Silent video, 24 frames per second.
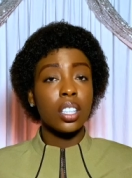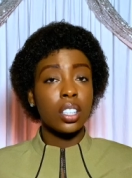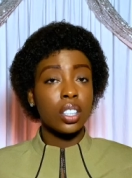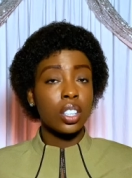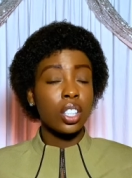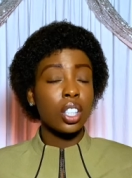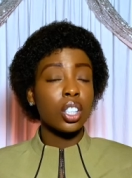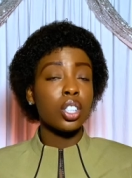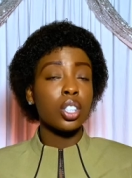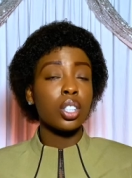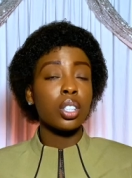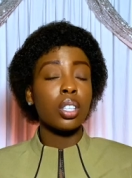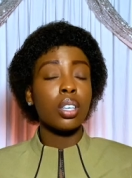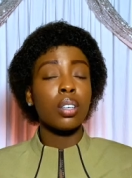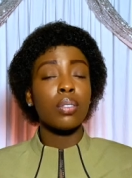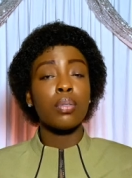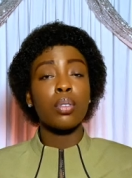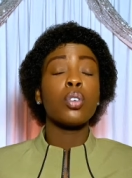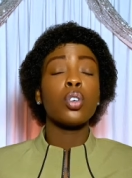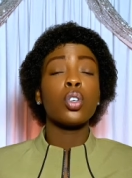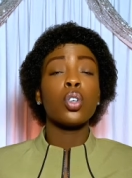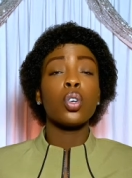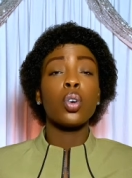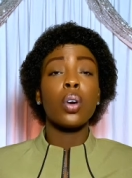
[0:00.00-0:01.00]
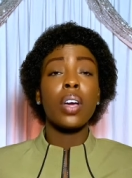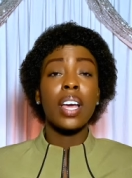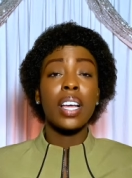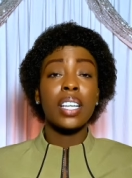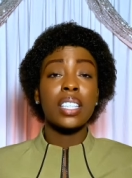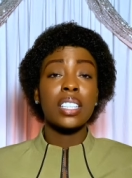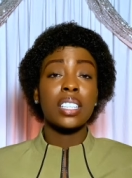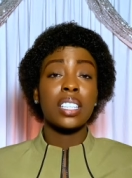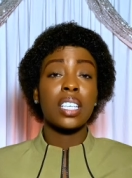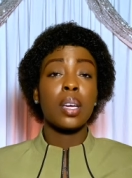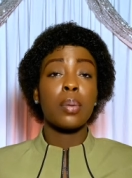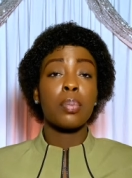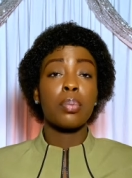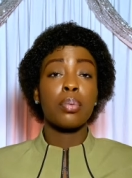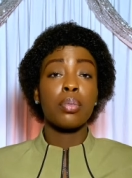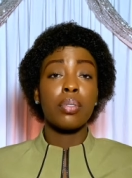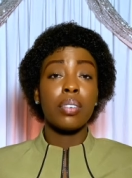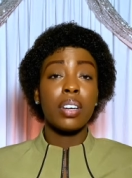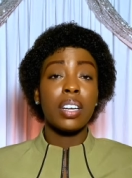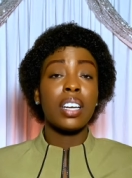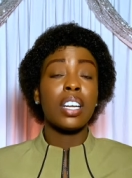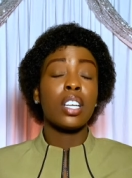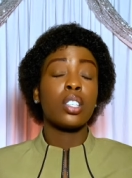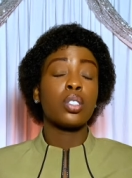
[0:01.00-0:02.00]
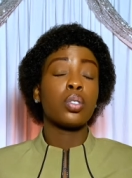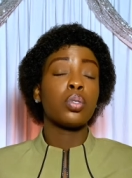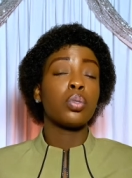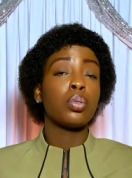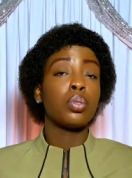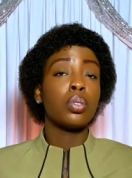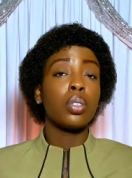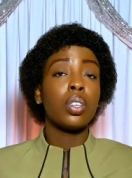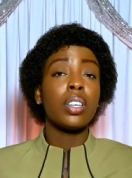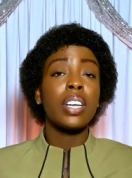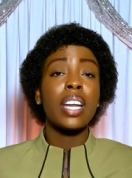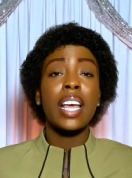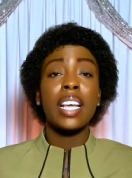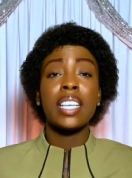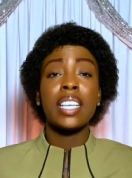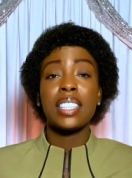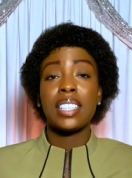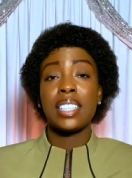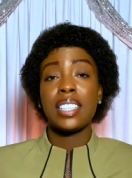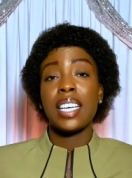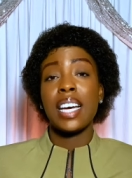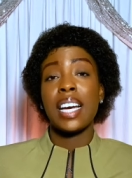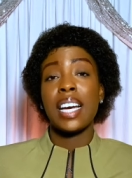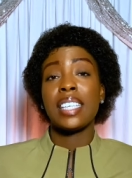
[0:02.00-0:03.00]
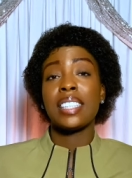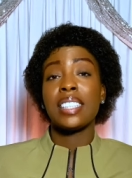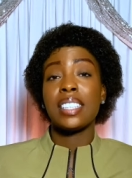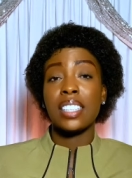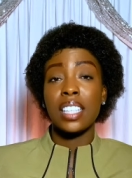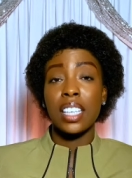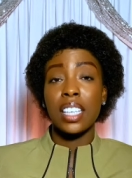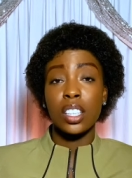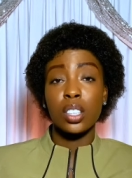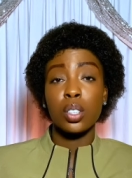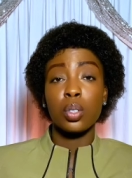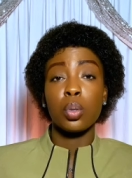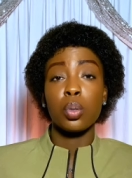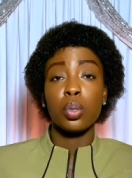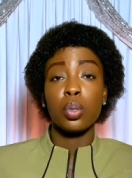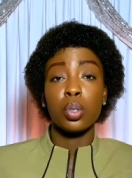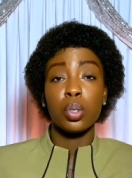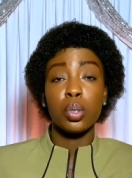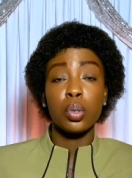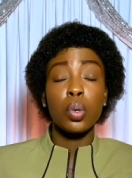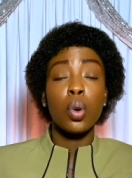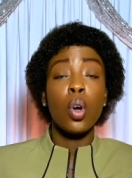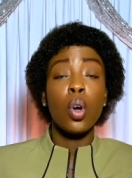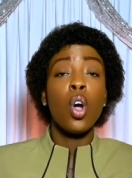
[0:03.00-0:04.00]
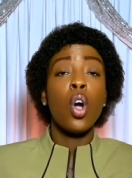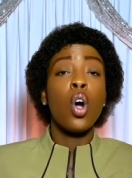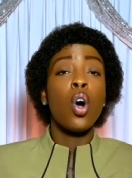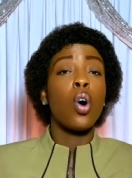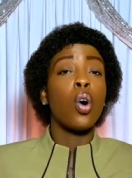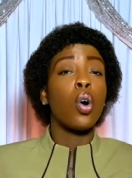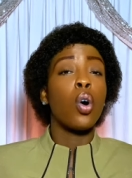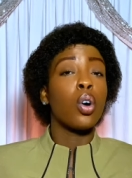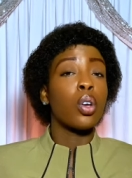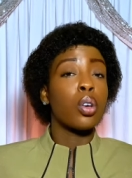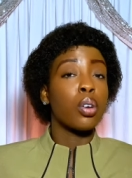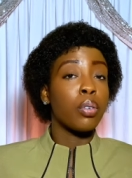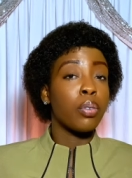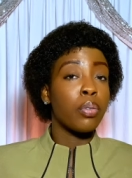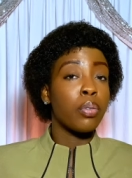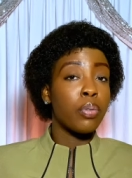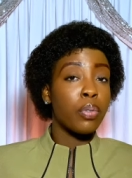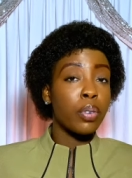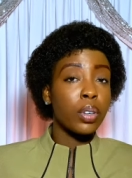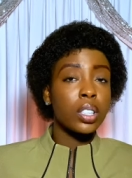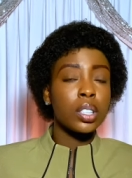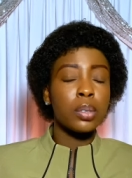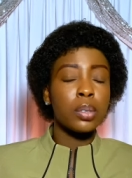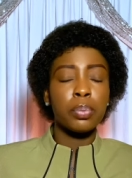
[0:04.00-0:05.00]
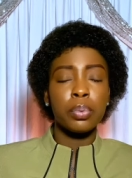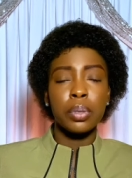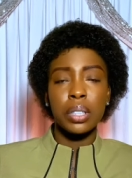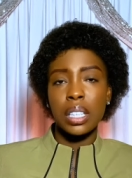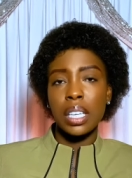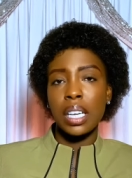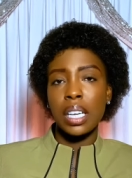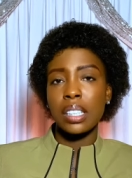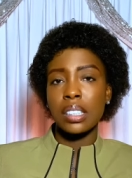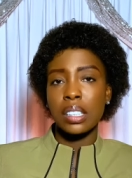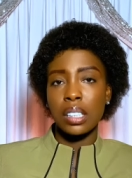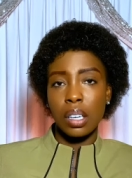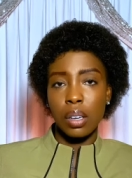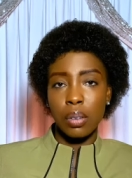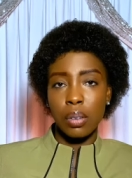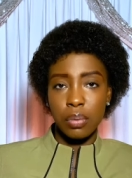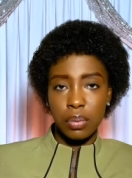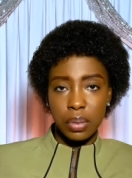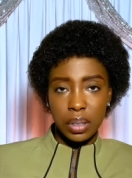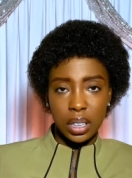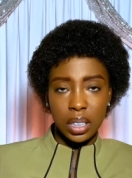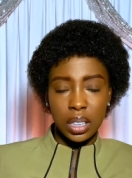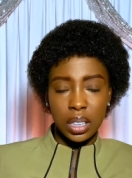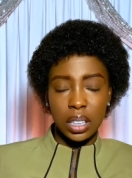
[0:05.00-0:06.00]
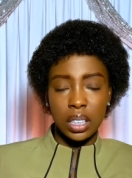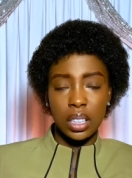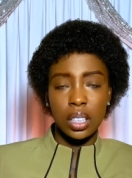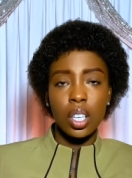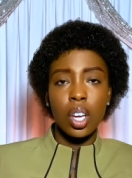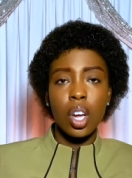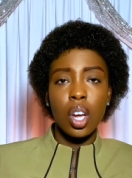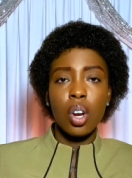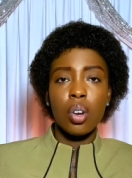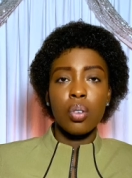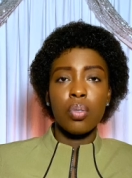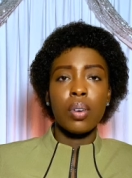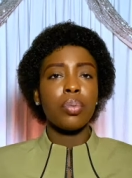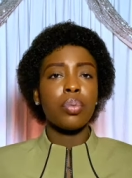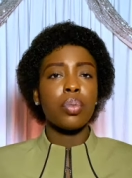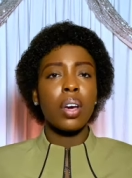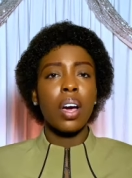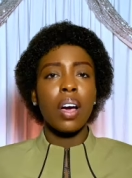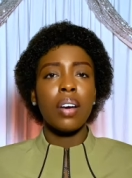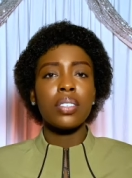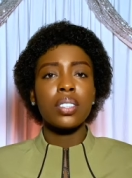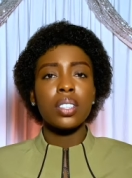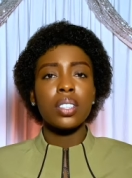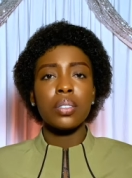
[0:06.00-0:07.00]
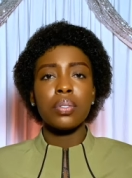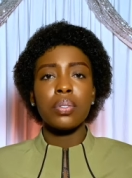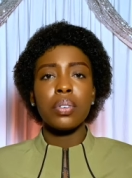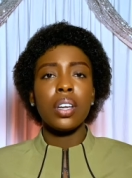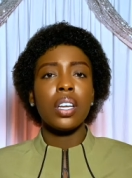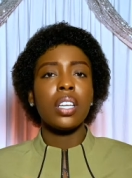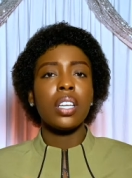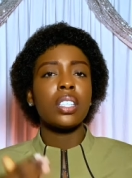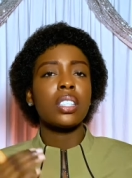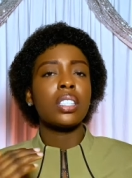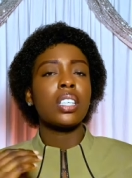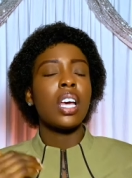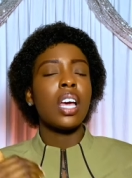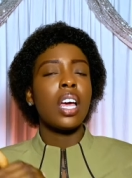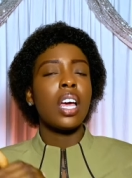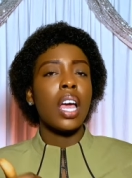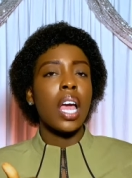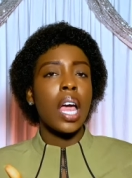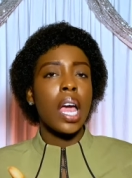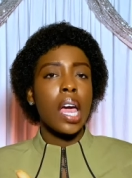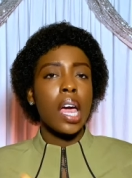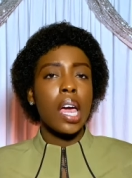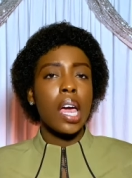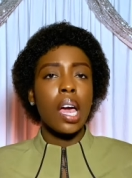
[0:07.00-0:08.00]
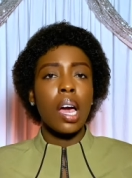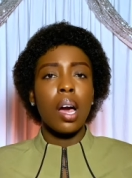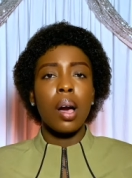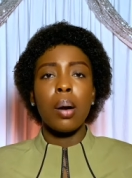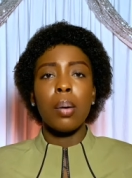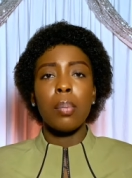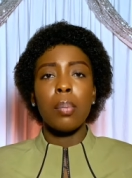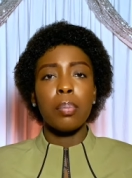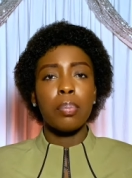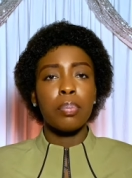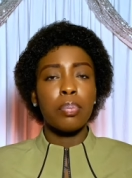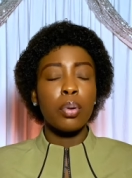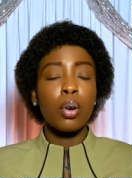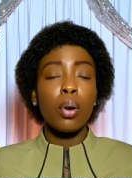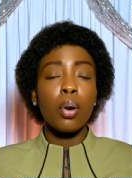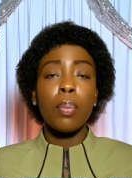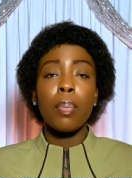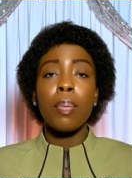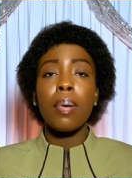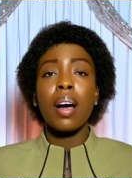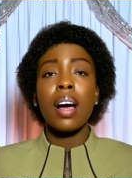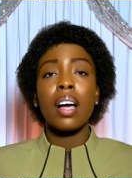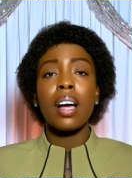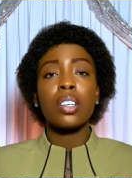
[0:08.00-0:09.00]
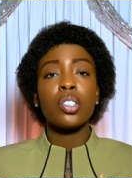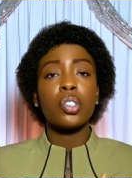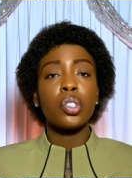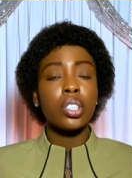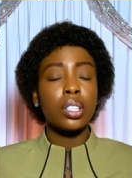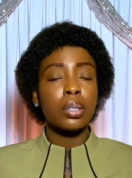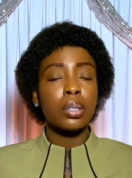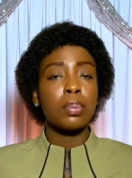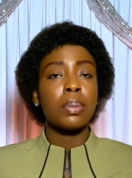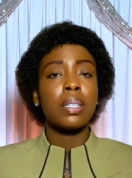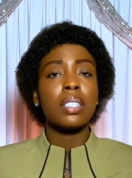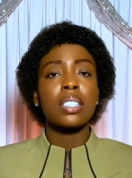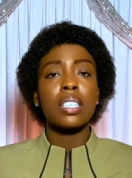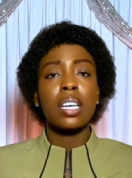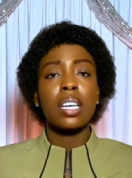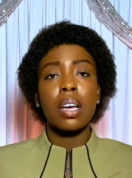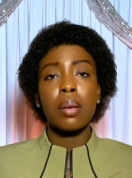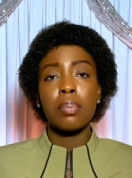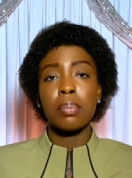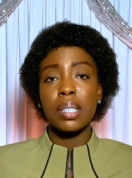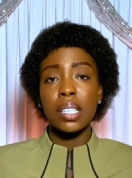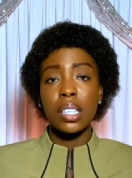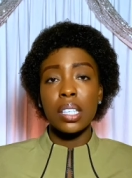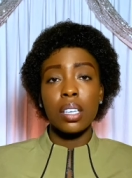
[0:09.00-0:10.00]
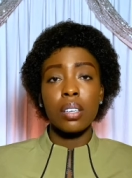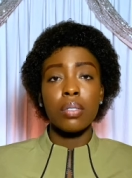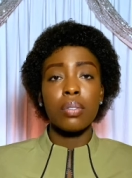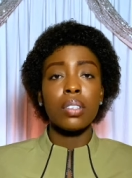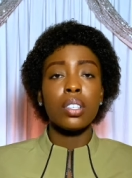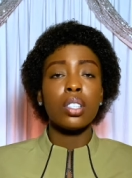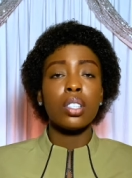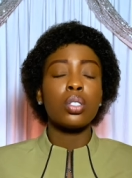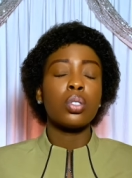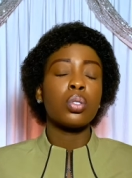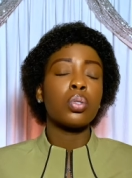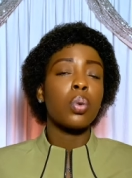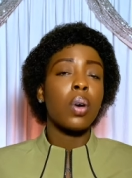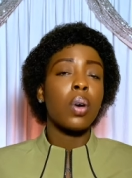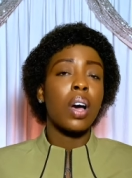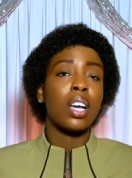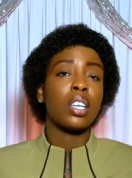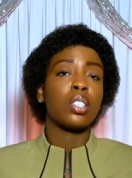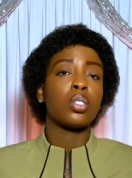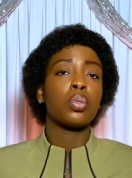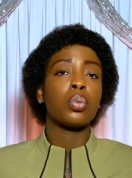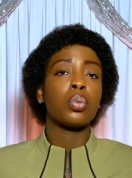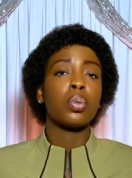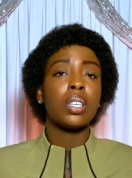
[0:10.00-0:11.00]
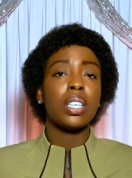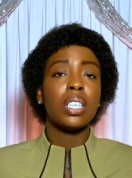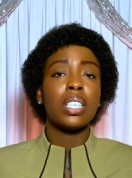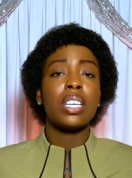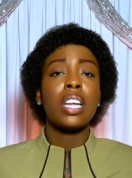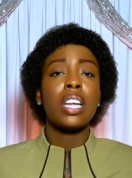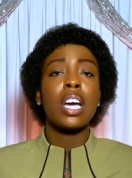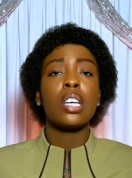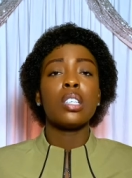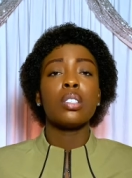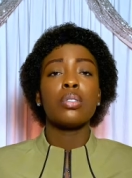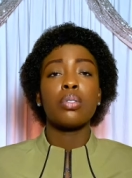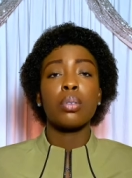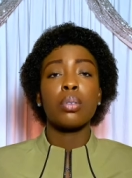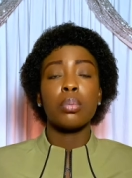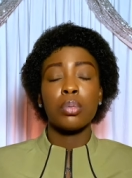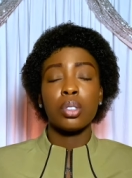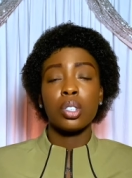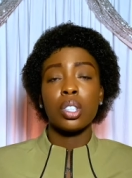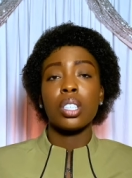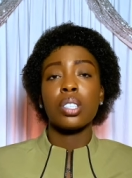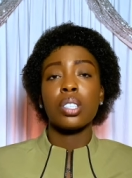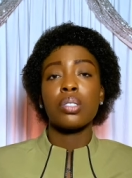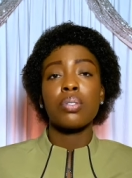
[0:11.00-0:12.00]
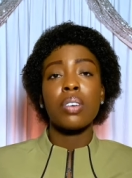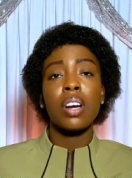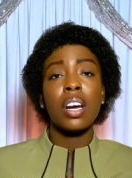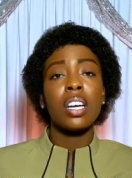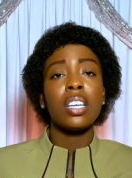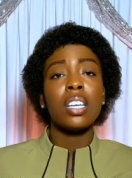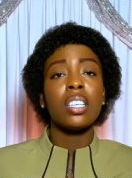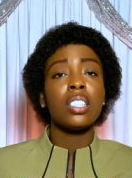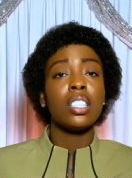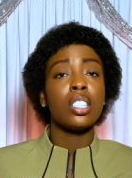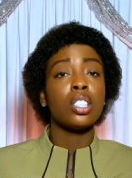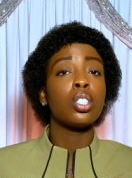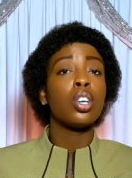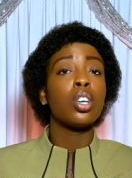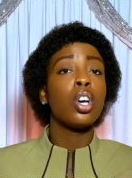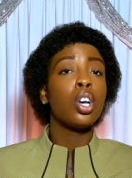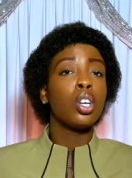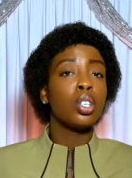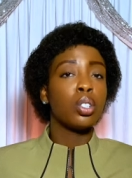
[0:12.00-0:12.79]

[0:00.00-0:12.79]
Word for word: essential for your healthcare provider to run STI tests on you on your first prenatal visit. If you have syphilis, proper treatment can be given so as to hinder you from transferring it